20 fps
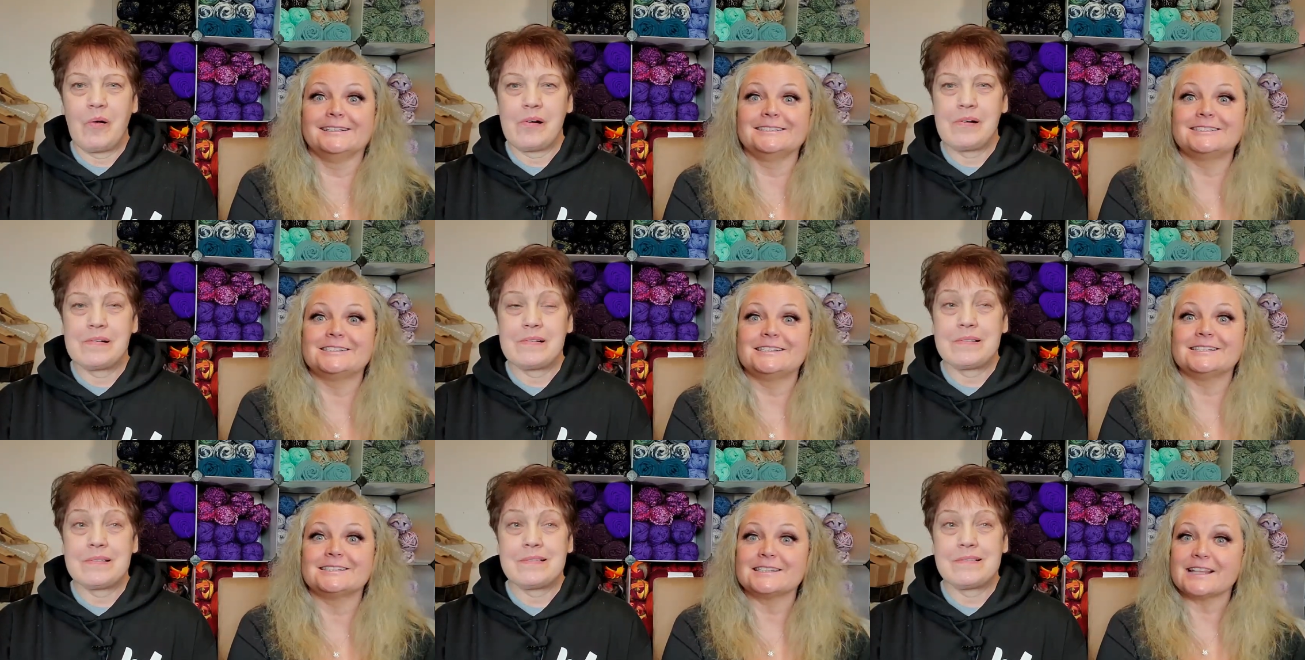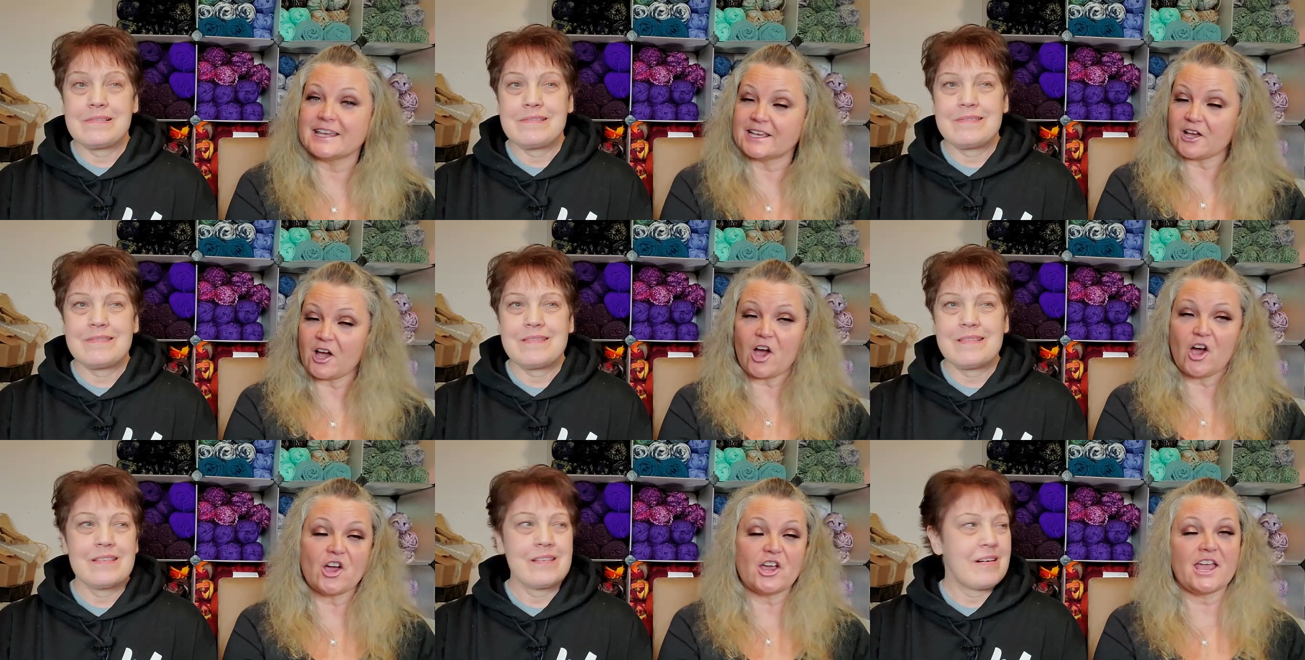Speaker 1: She's like,
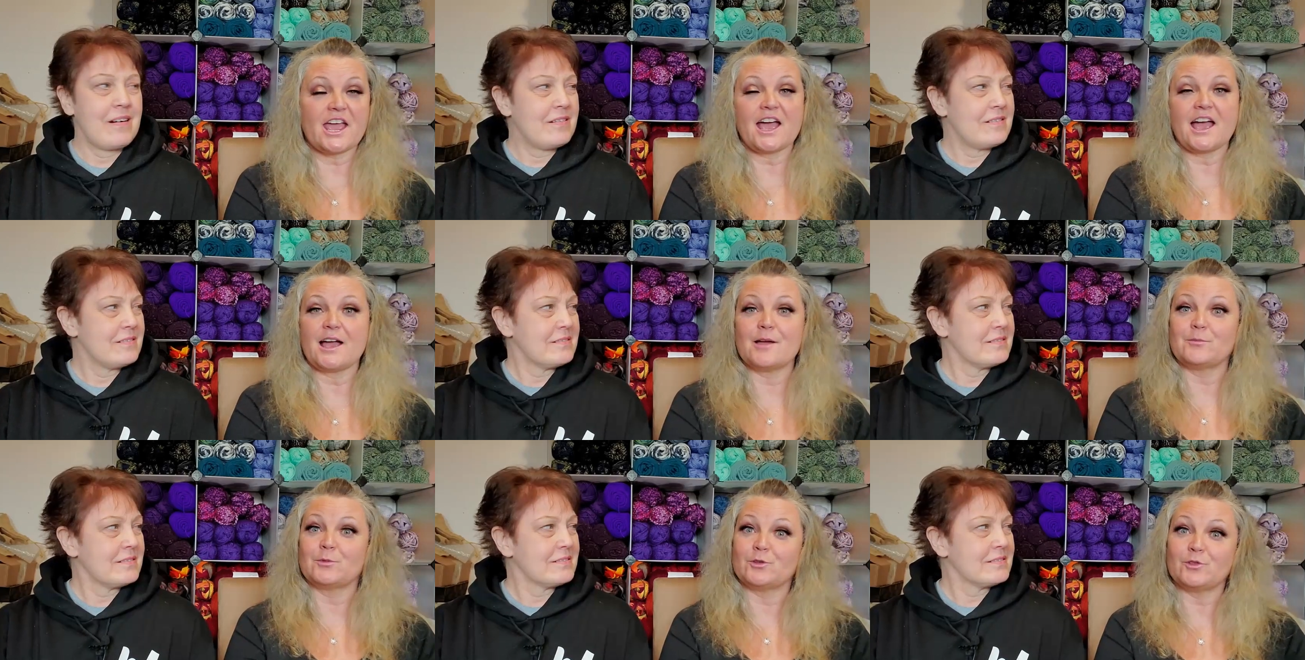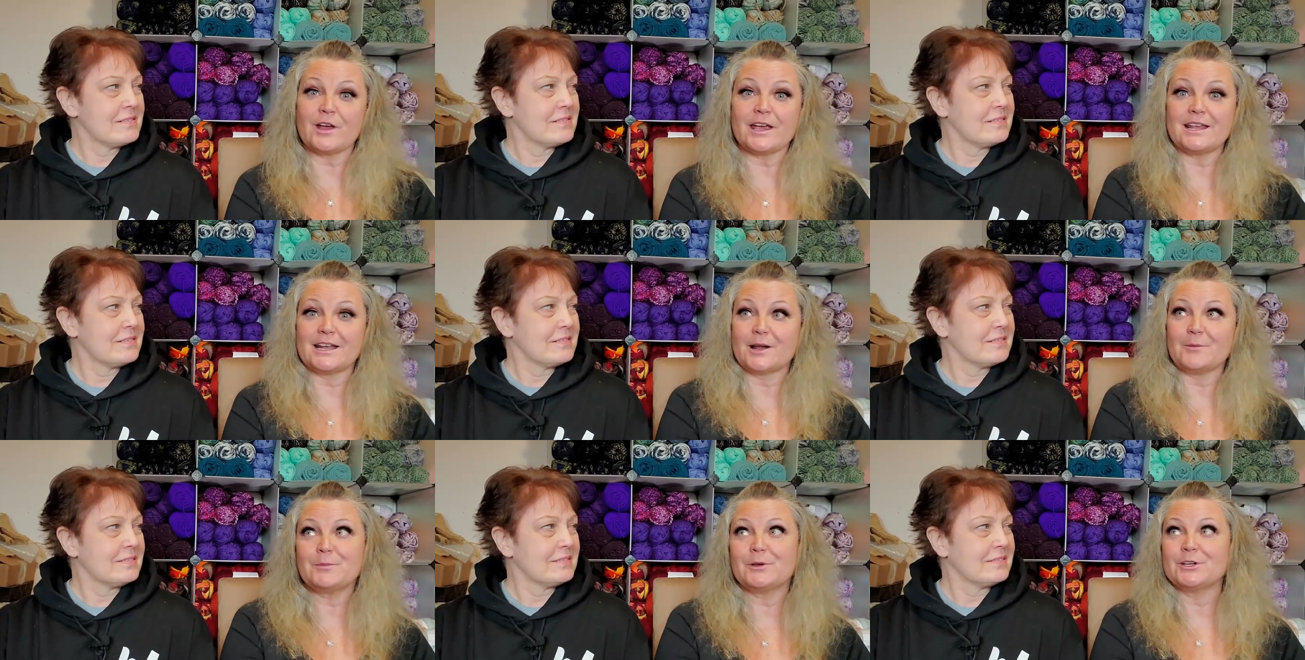oh yeah, I'm
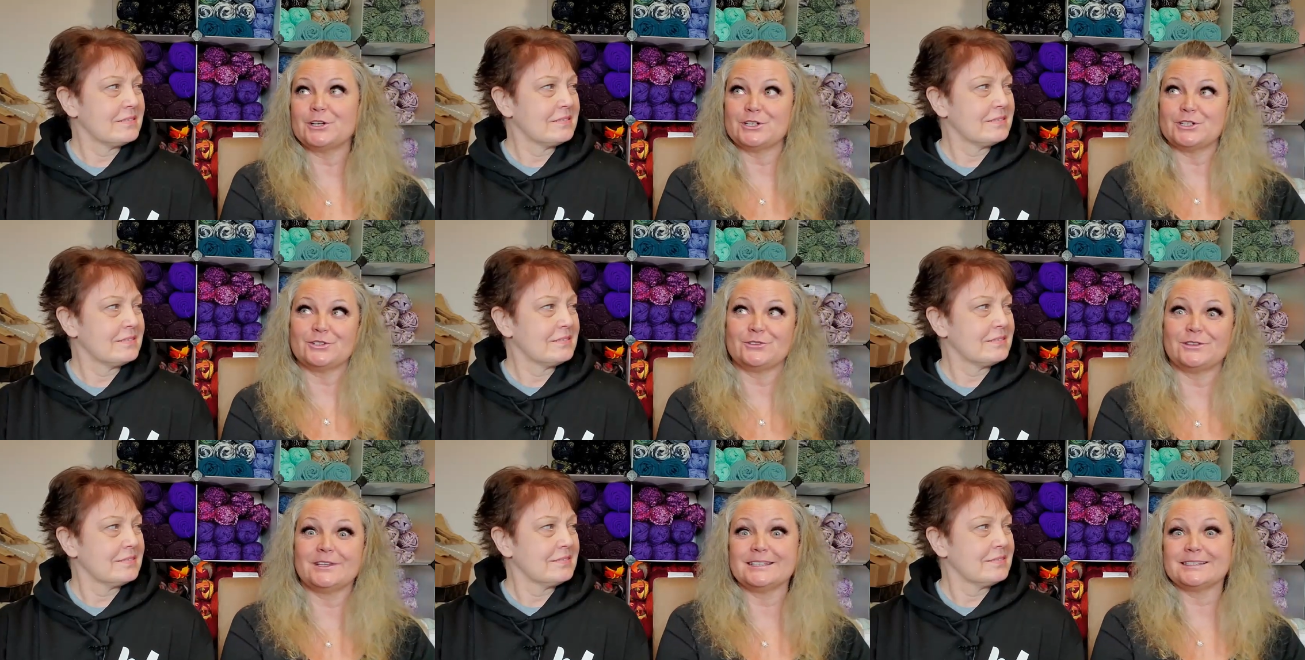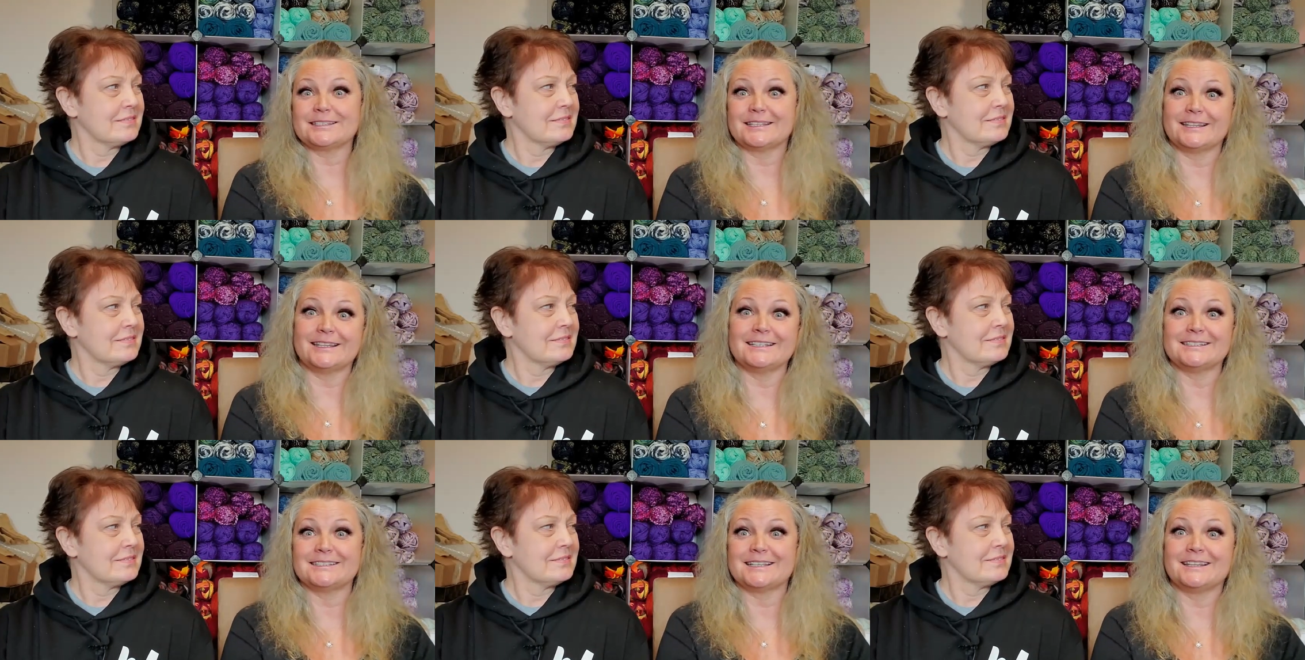great. I'm going to do this
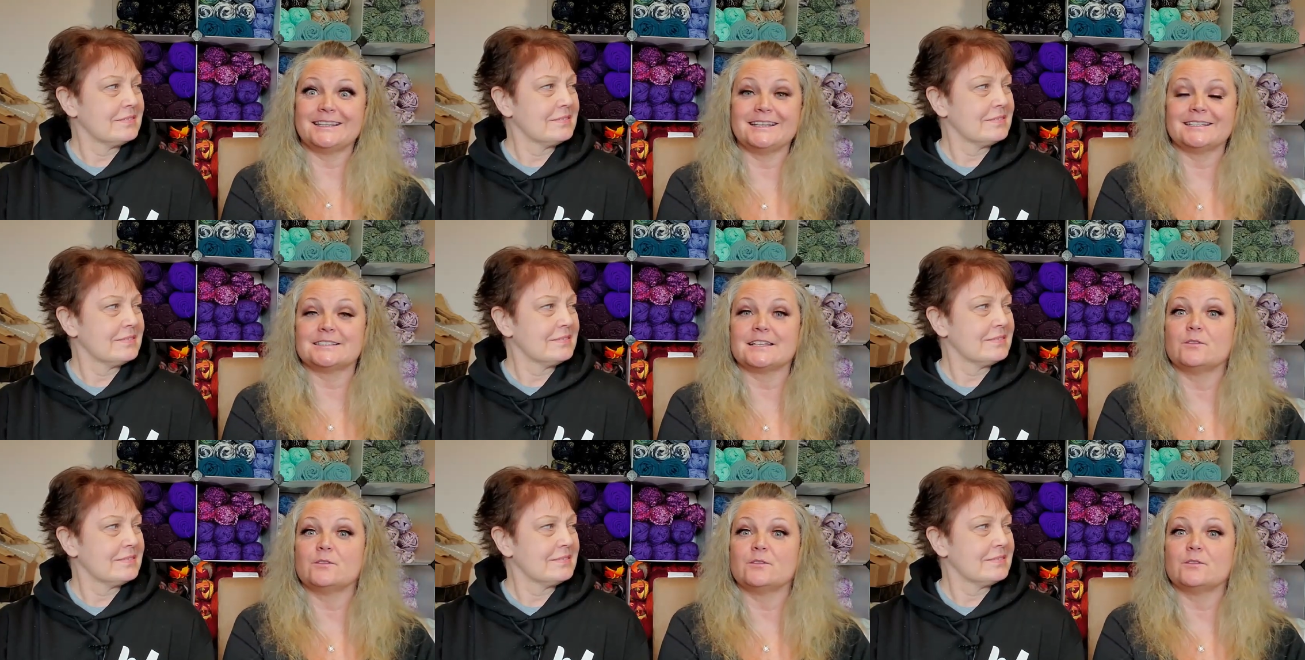and this and this.